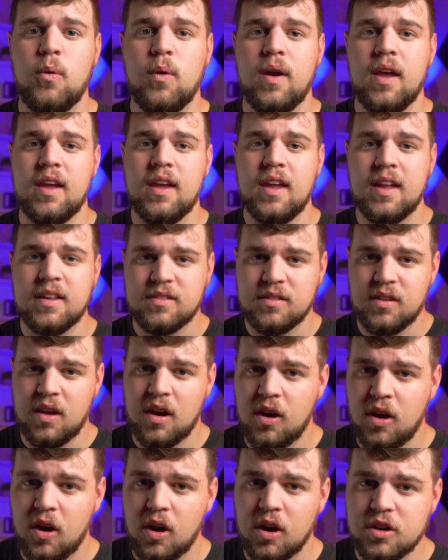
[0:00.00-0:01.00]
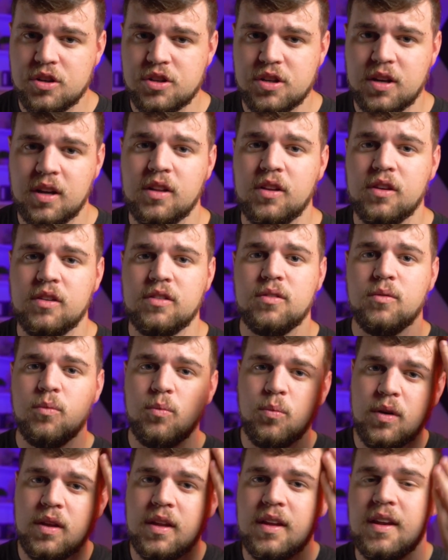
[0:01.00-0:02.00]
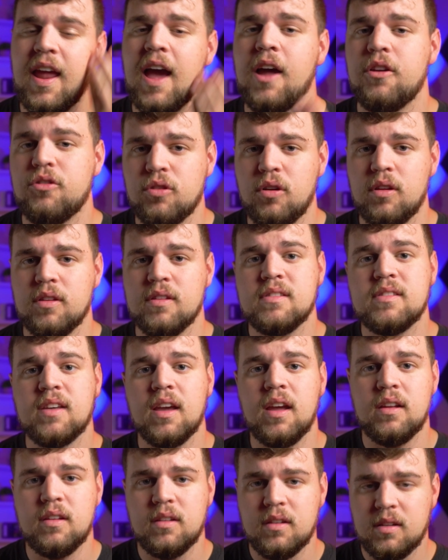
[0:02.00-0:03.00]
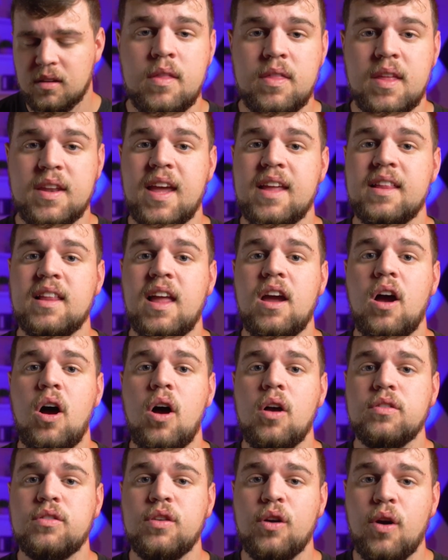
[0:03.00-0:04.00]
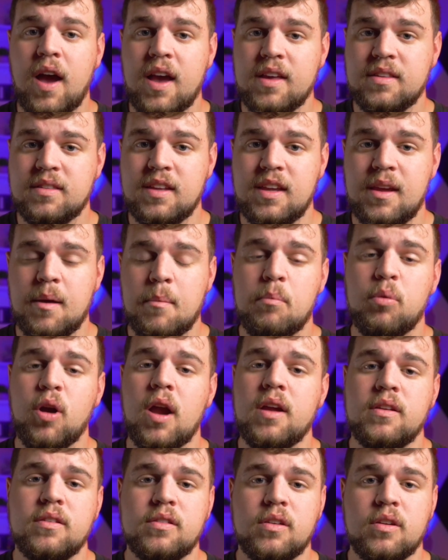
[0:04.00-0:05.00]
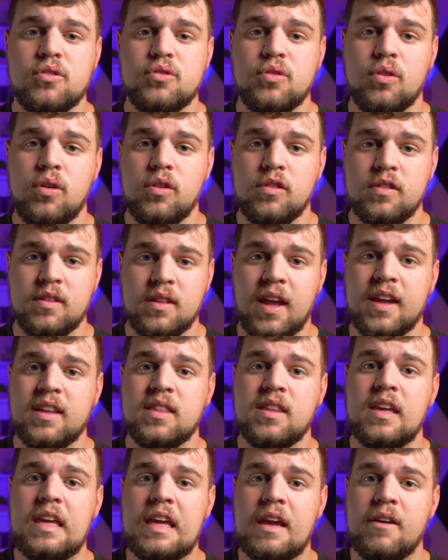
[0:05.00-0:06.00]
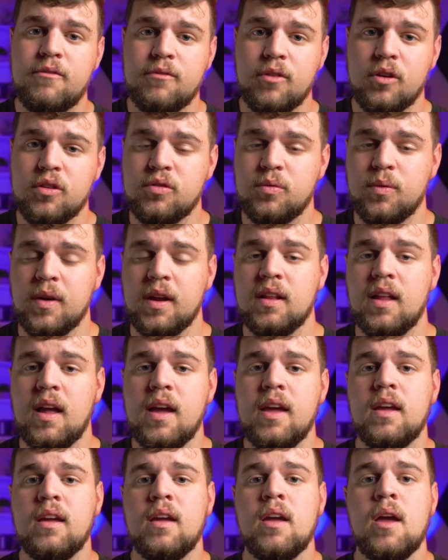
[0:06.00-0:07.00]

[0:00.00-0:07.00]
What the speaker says: way it's not harsh and it looks really natural on the skin. The Nanlite also has the brightness controls like the first ring light,